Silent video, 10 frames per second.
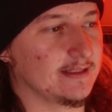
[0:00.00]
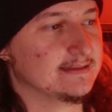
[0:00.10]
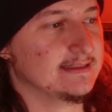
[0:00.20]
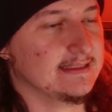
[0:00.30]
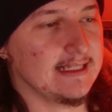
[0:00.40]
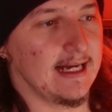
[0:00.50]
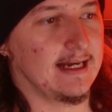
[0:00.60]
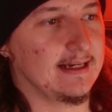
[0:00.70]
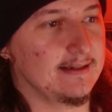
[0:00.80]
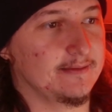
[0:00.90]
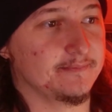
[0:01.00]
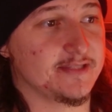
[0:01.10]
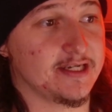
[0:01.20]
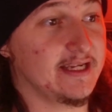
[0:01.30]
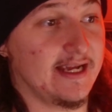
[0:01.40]

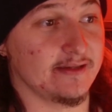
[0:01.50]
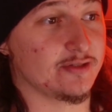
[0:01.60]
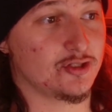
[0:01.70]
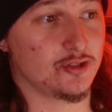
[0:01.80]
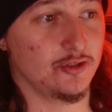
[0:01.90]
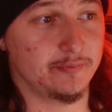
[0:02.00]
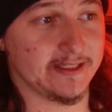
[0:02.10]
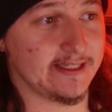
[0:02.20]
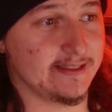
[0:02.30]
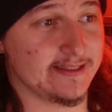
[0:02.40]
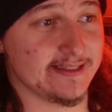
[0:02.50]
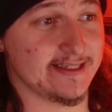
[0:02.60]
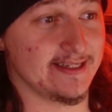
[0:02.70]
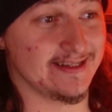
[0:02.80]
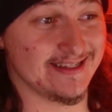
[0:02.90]
So yeah, super keen to
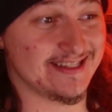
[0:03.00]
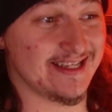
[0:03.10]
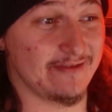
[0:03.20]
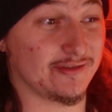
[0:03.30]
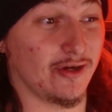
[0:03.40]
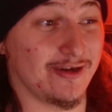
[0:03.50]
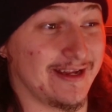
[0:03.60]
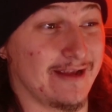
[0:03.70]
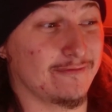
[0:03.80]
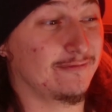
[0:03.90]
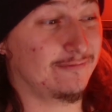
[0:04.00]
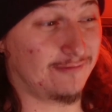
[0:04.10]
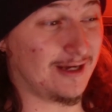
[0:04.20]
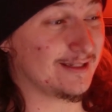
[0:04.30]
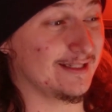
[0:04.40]
see this. They've got a
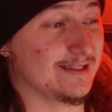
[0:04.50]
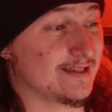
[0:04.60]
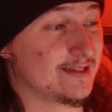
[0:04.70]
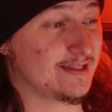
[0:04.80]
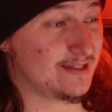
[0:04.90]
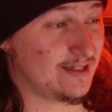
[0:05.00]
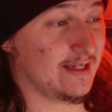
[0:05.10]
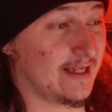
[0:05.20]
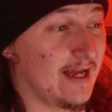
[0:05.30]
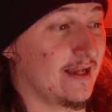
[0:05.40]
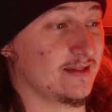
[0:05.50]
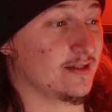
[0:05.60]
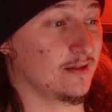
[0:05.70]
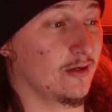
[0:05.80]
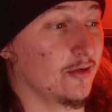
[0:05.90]
fucking sick
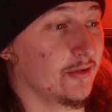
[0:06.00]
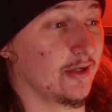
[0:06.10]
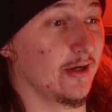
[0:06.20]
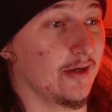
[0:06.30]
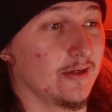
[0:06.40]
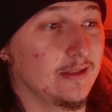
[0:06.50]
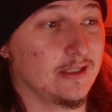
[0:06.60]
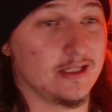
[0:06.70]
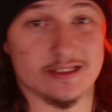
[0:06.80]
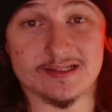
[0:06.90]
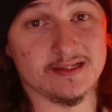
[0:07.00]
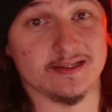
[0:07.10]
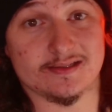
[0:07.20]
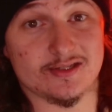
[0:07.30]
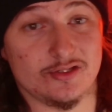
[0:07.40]
ass logo. So
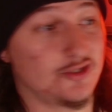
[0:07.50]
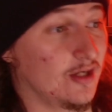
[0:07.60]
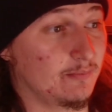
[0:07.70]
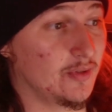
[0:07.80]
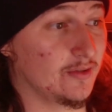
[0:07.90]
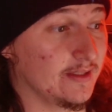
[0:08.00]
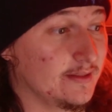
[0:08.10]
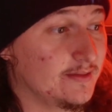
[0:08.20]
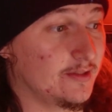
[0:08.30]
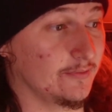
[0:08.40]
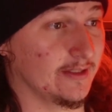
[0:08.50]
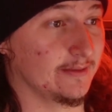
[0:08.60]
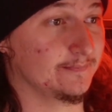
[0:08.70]
let's jump on into it.